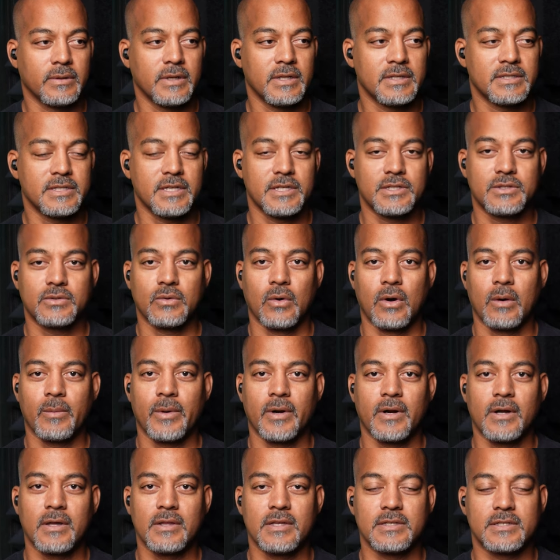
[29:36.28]
we didn't see Storm
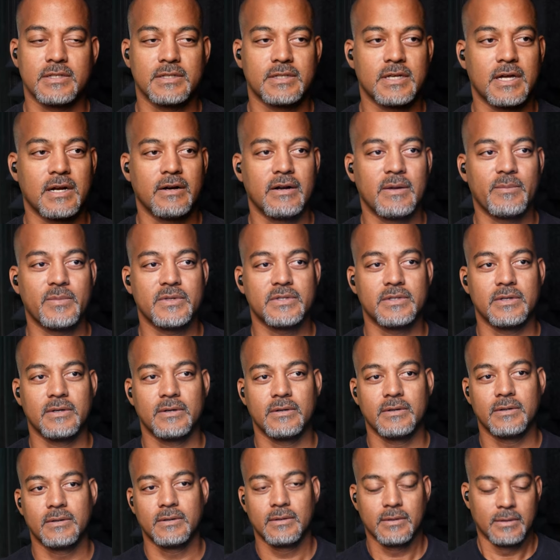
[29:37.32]
at all this entire
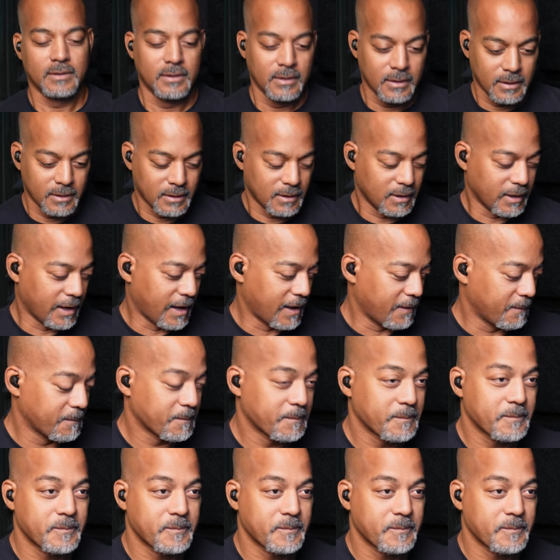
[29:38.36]
episode. Okay.